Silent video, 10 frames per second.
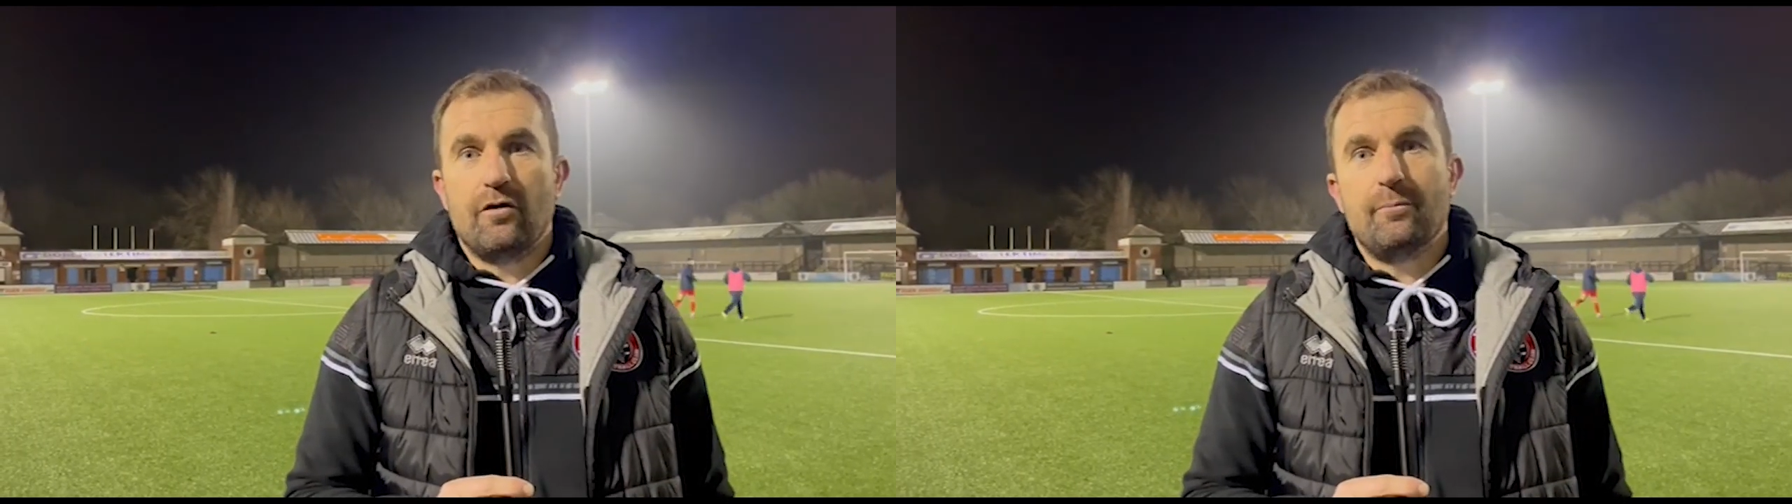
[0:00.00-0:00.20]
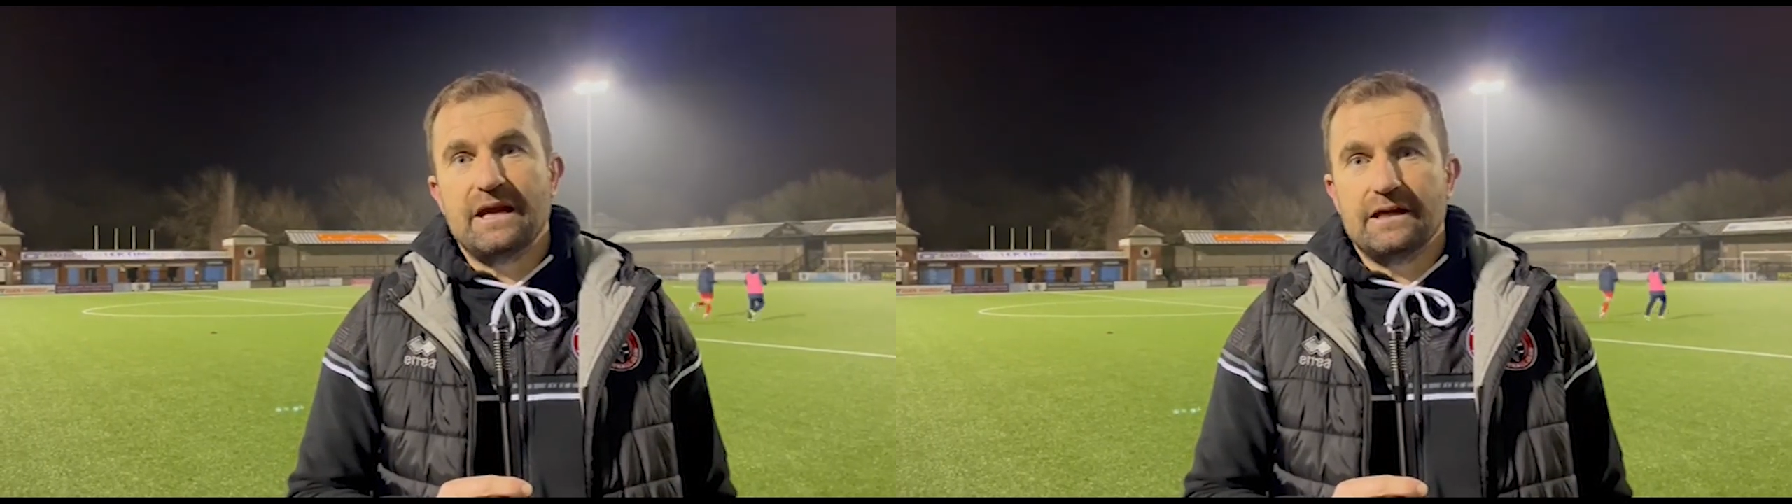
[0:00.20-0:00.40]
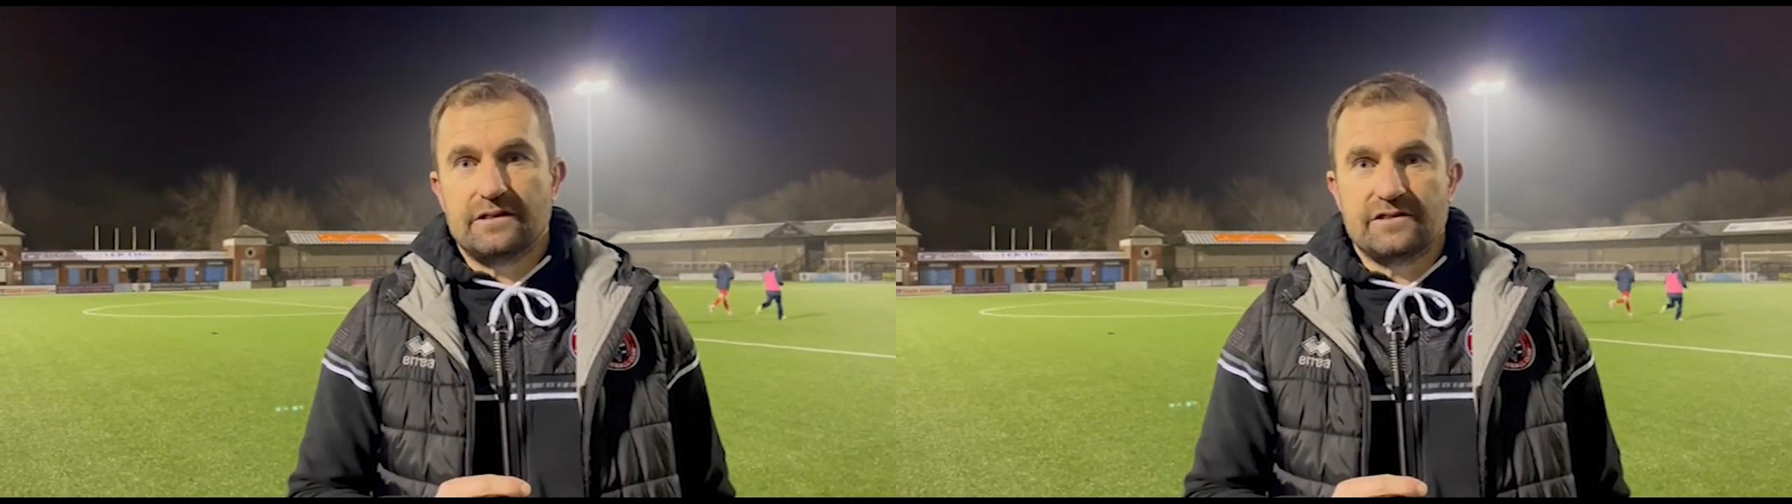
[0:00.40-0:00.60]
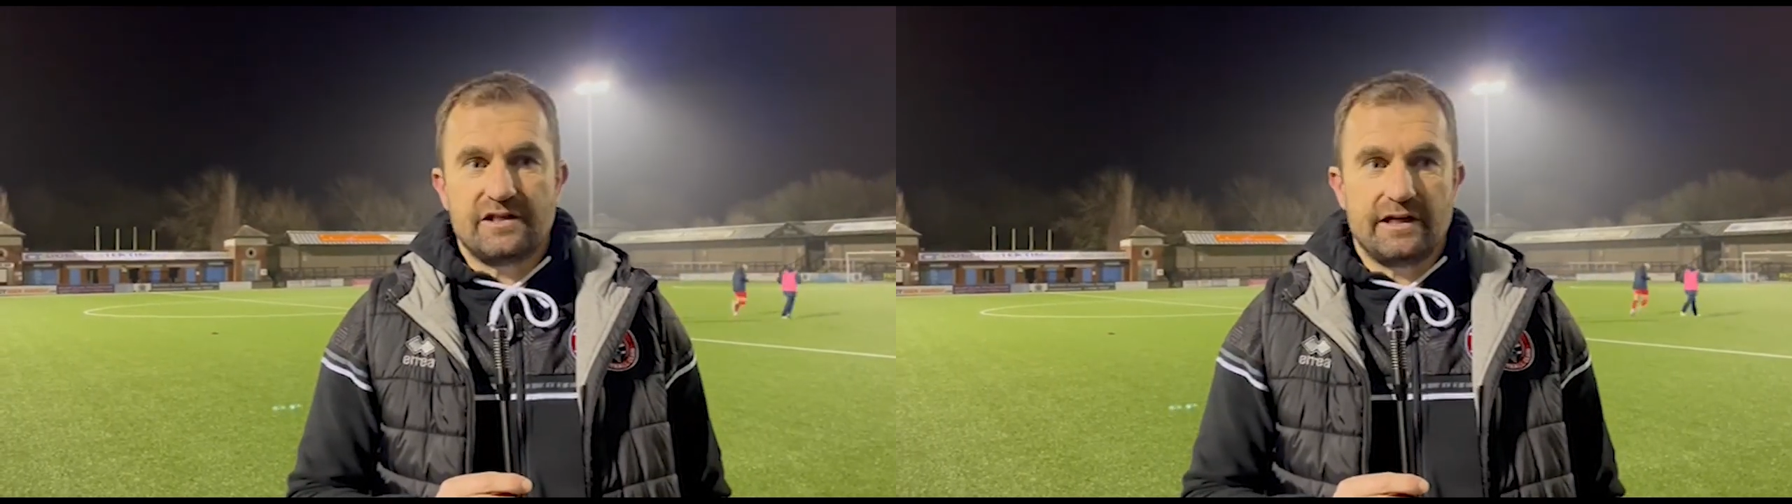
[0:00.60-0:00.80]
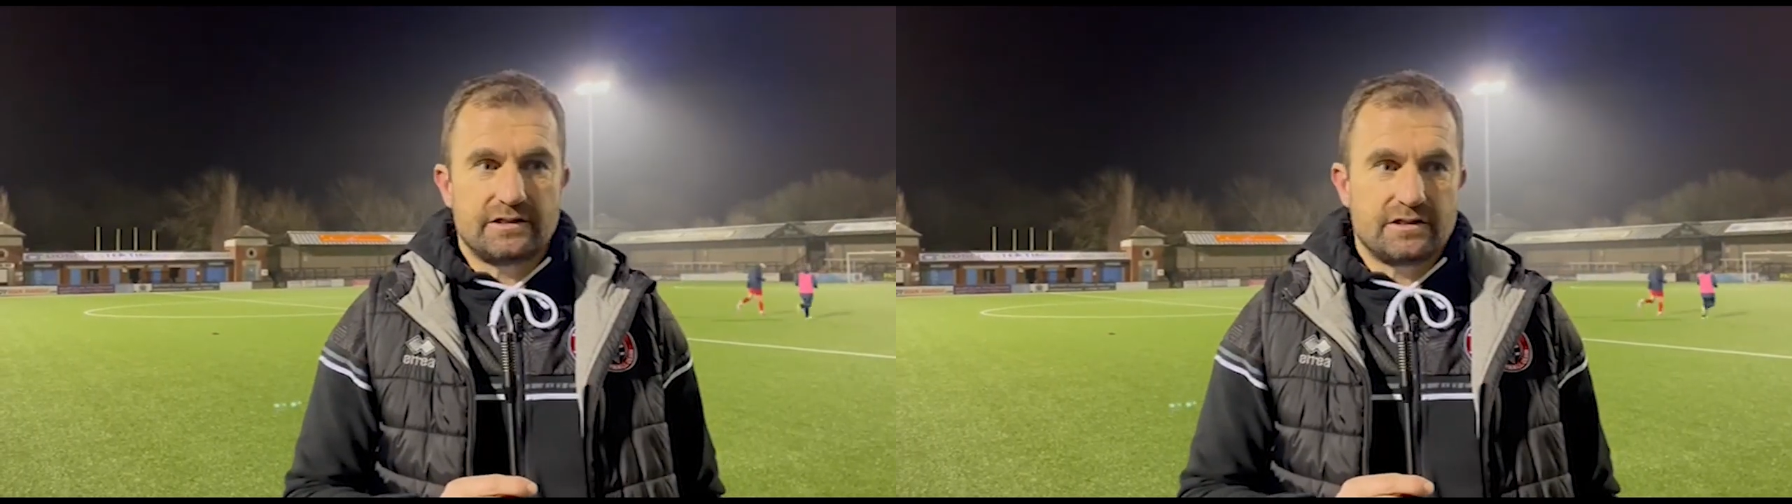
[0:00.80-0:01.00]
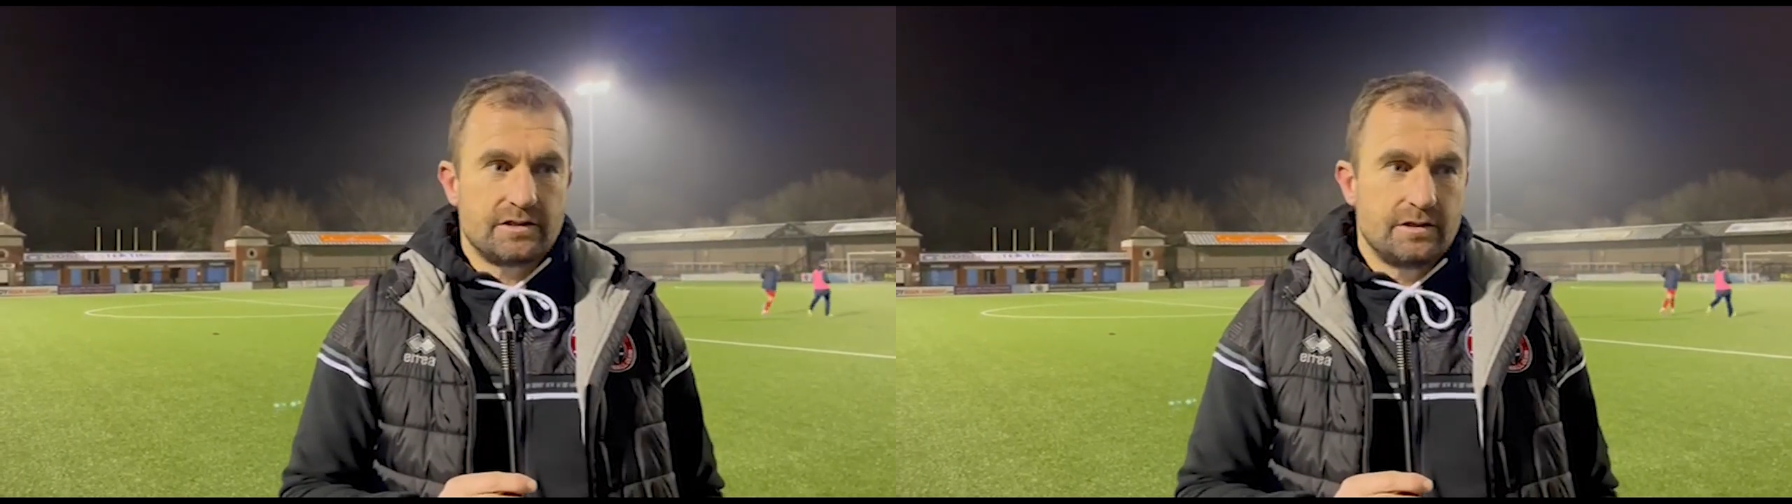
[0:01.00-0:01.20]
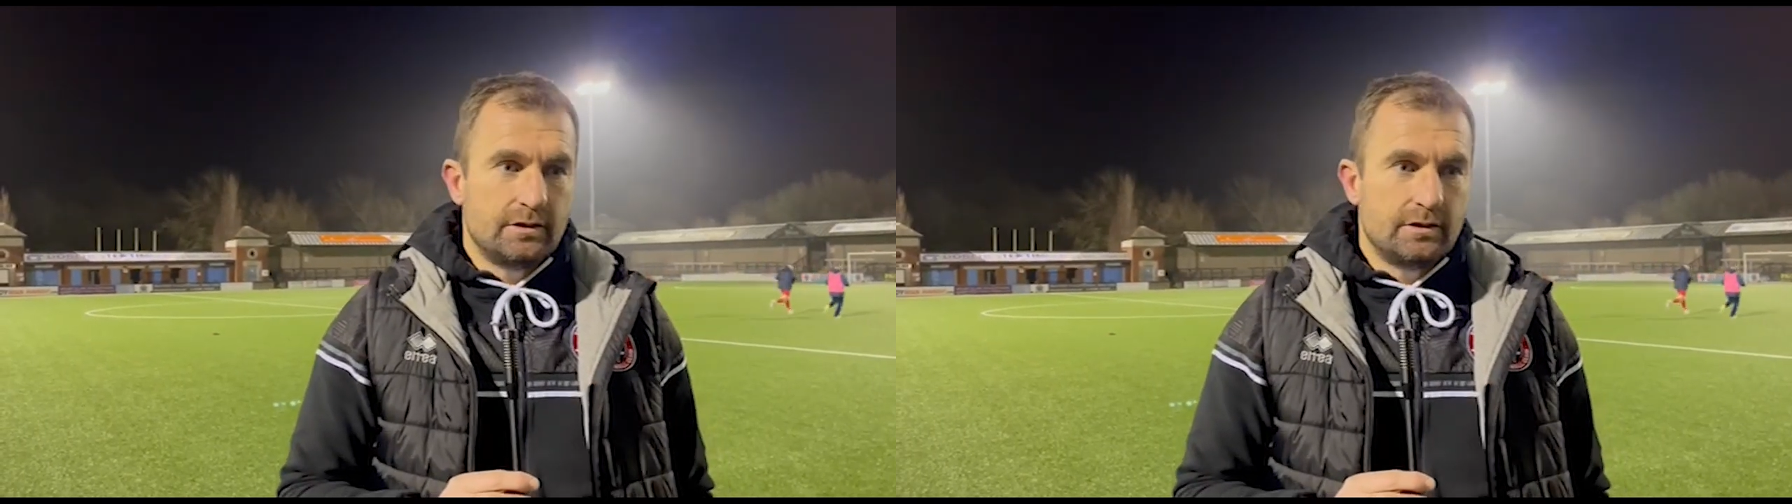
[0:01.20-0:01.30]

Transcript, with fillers: unbeaten in six.